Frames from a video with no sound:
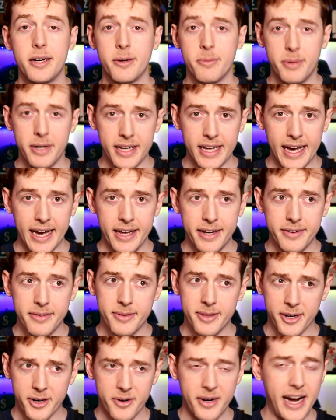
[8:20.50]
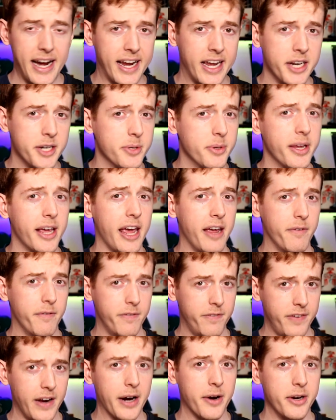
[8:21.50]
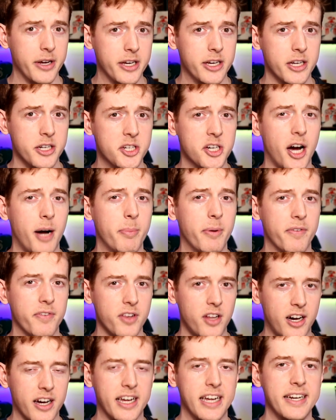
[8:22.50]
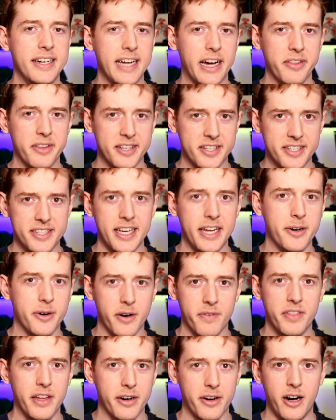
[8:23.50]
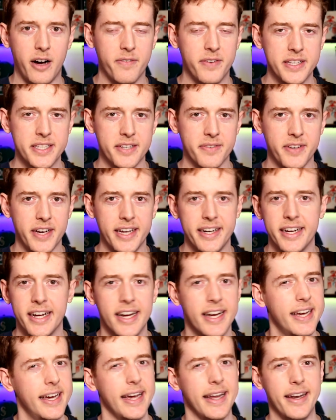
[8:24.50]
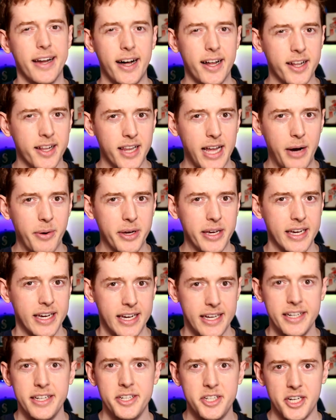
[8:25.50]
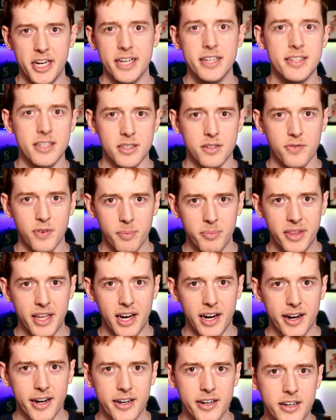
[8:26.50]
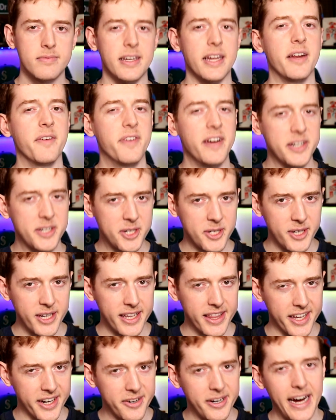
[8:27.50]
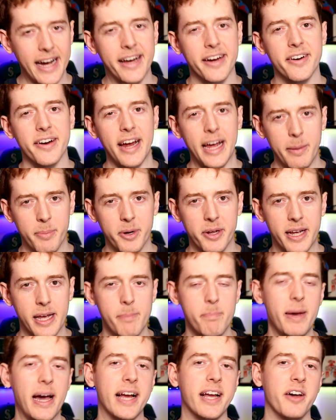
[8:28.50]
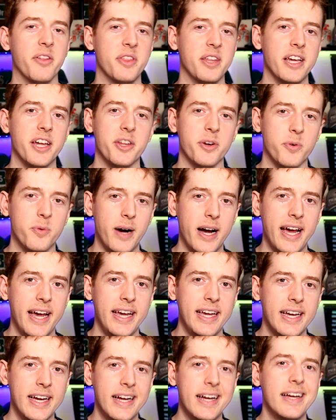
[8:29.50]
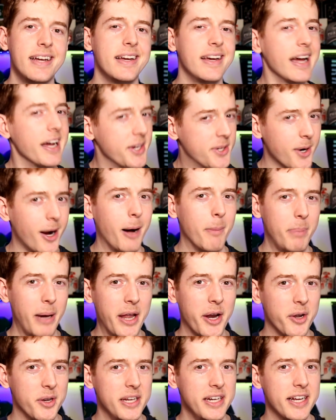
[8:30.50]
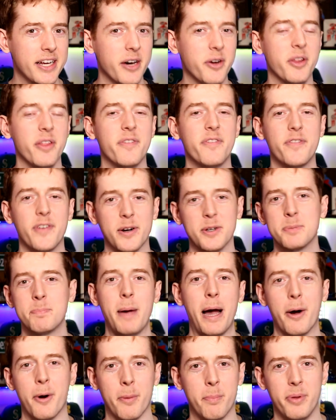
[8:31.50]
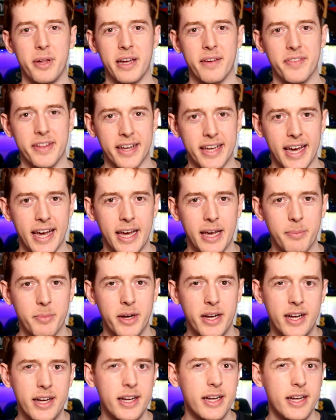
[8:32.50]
But again, the Kraken doing a very good job of locking down the center of their offensive end and not allowing any chances from there. And eventually, the Kraken are able to get back out the other way and draw a penalty to go to the first power play of the game.